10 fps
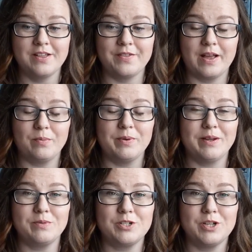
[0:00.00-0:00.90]
that I'll be
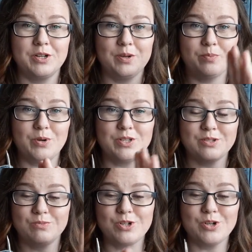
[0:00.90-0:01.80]
able to put in
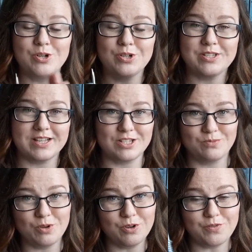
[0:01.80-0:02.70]
some toes and some
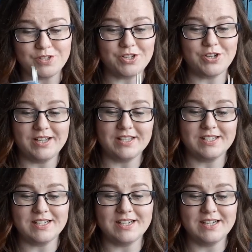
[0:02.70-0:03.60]
cuffs on either
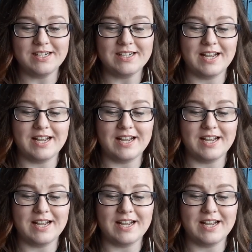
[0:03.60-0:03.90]
side